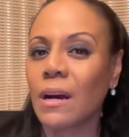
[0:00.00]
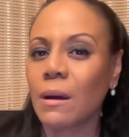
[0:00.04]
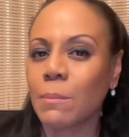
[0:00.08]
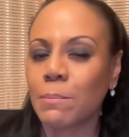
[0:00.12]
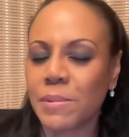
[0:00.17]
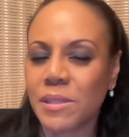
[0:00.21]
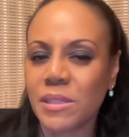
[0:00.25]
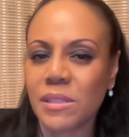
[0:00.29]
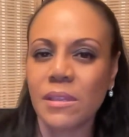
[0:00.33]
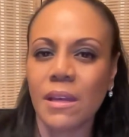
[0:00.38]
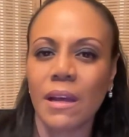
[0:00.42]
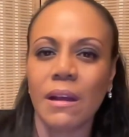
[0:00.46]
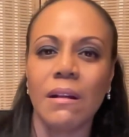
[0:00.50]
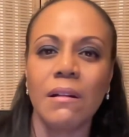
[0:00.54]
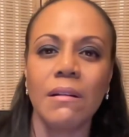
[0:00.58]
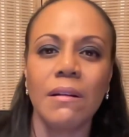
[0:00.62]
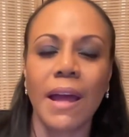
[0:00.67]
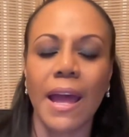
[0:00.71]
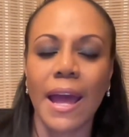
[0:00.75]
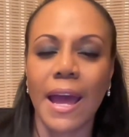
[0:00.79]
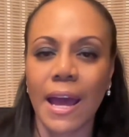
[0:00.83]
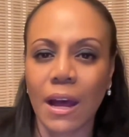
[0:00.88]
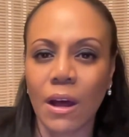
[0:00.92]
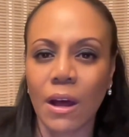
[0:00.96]
upsell?
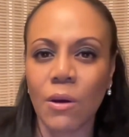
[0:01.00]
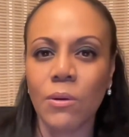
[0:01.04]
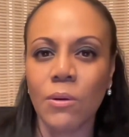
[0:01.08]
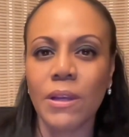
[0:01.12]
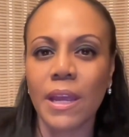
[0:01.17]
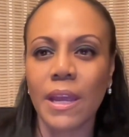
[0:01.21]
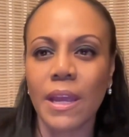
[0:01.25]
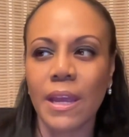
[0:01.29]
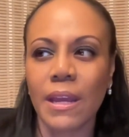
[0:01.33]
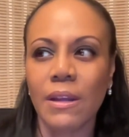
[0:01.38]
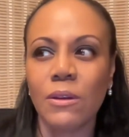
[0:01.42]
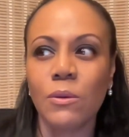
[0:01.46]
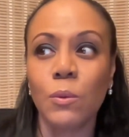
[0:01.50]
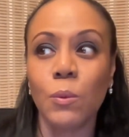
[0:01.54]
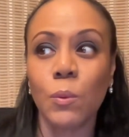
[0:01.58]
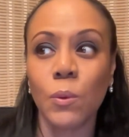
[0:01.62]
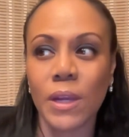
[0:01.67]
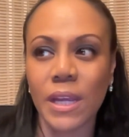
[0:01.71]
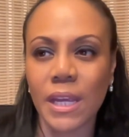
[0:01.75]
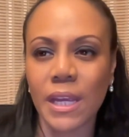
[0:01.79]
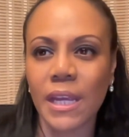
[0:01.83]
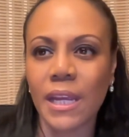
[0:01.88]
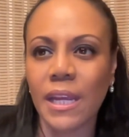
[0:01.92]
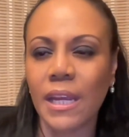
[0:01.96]
How can
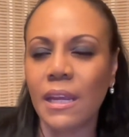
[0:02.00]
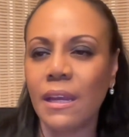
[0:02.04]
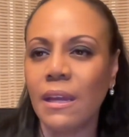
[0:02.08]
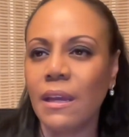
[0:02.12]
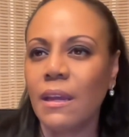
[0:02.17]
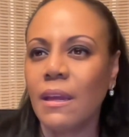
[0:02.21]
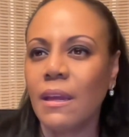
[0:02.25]
we